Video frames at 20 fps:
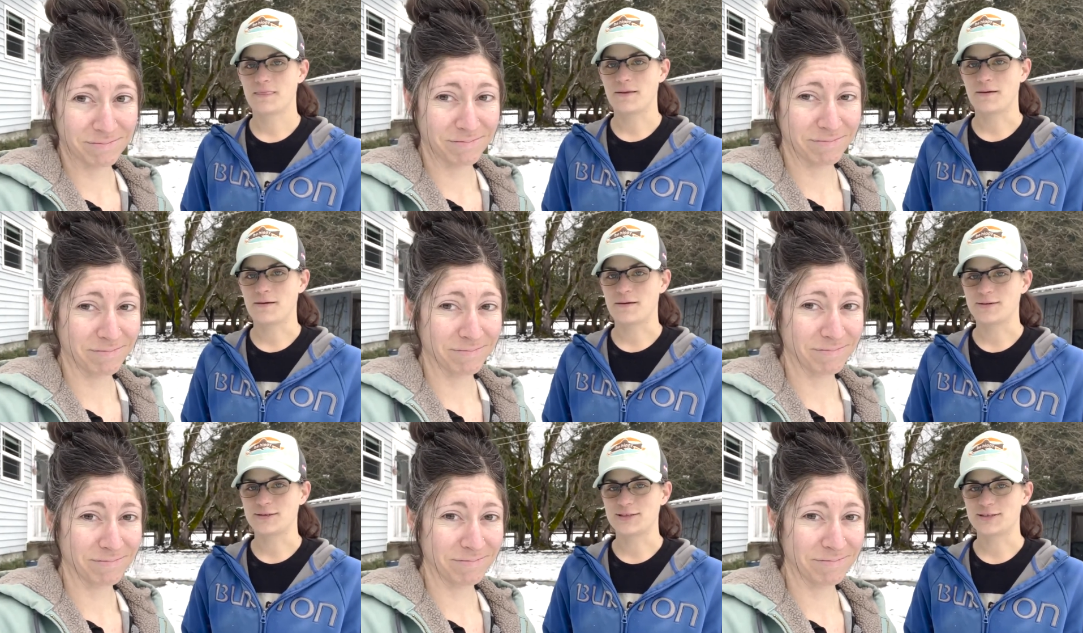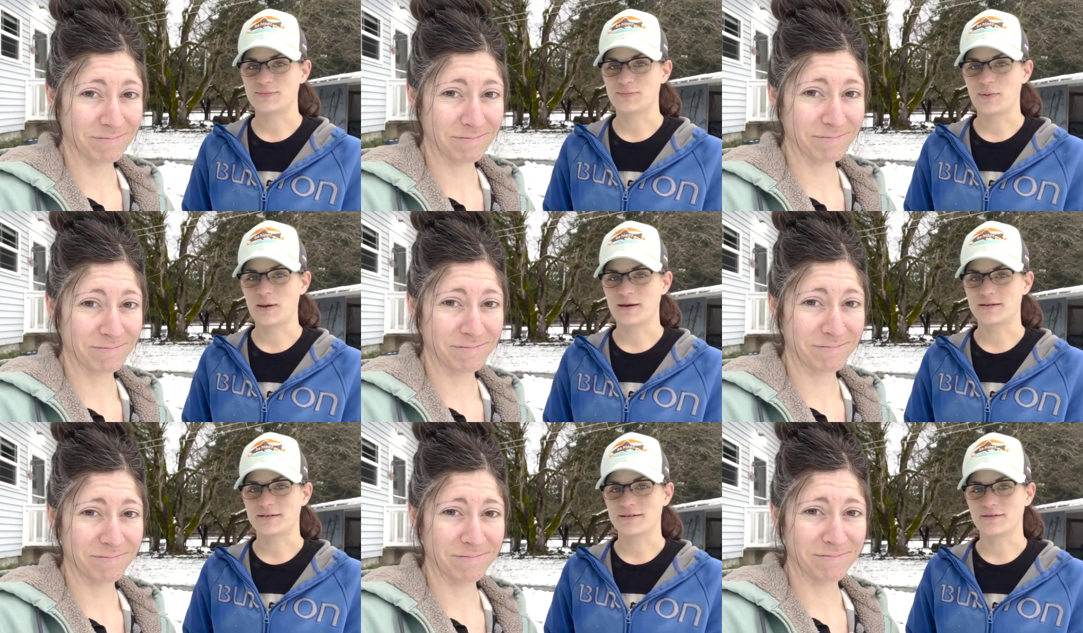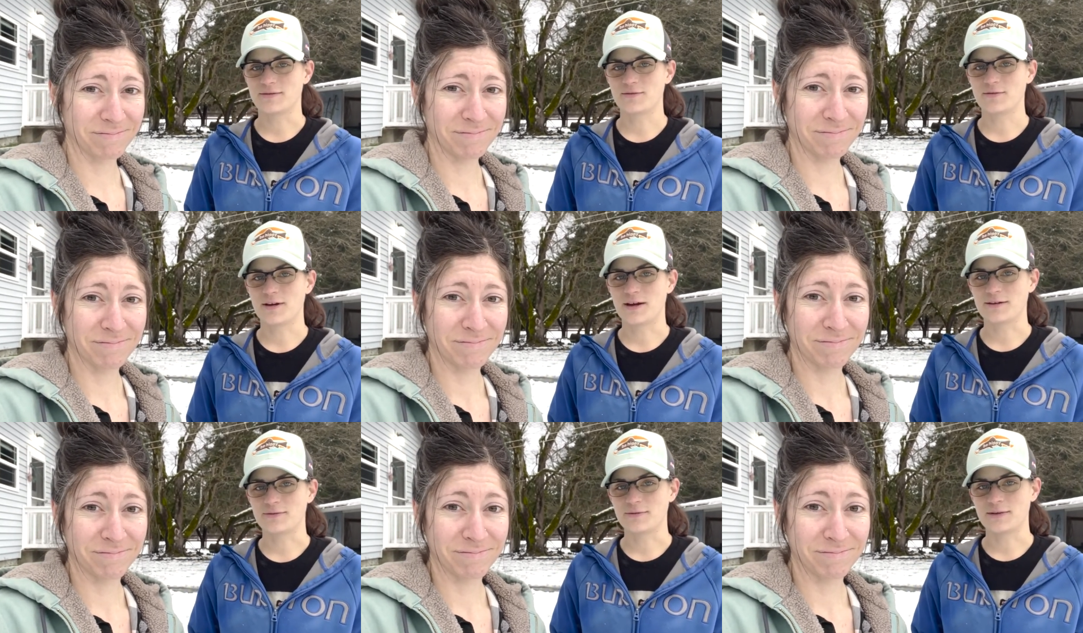Speaker 1: Oh, she's pouting.
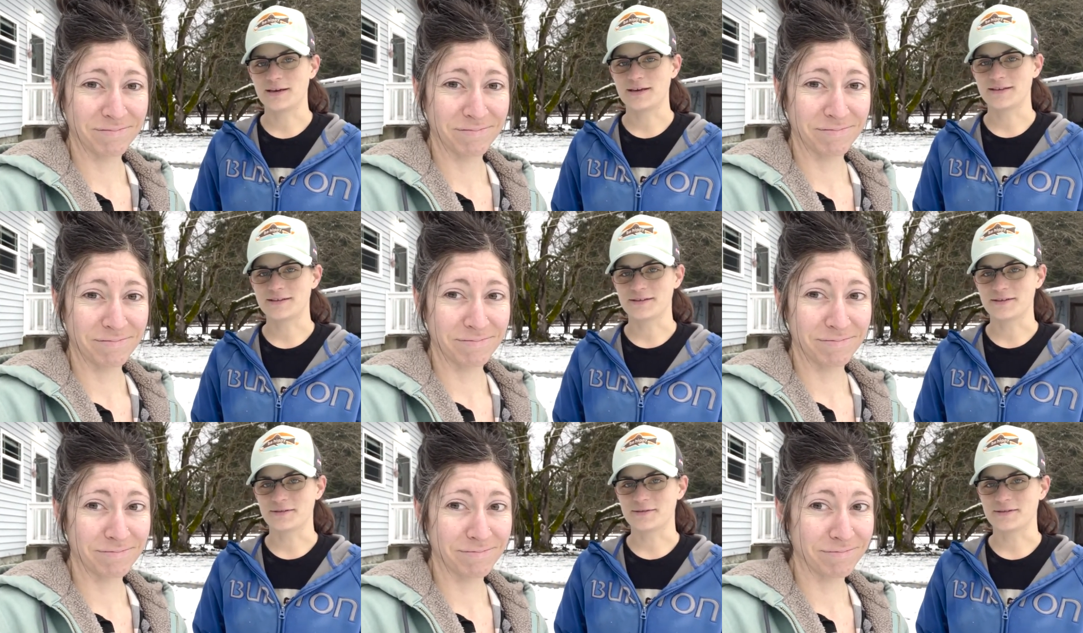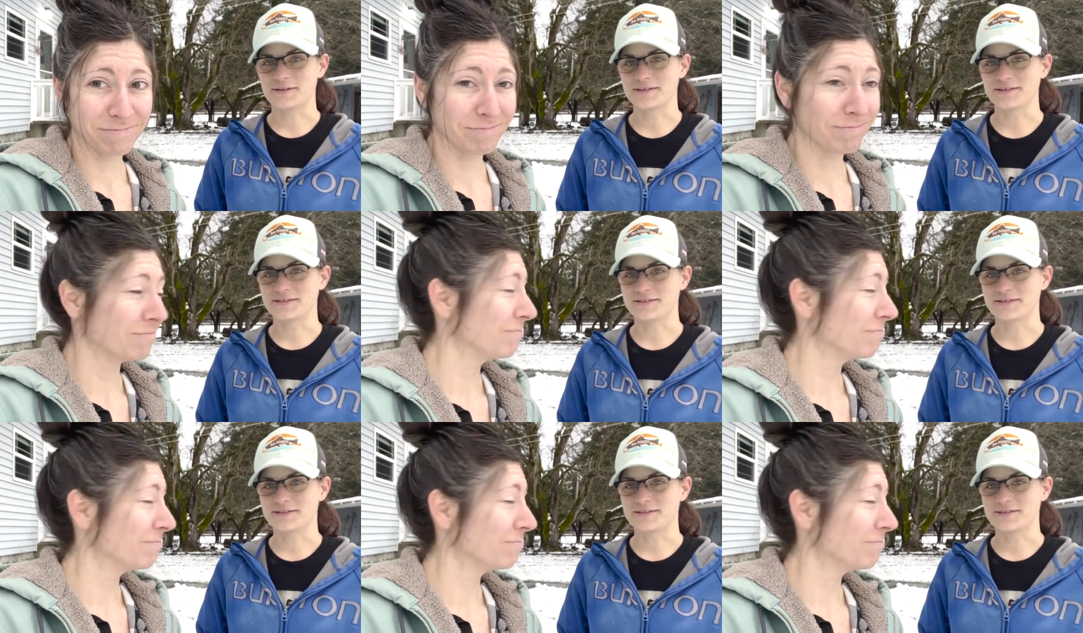Fine, we can do it.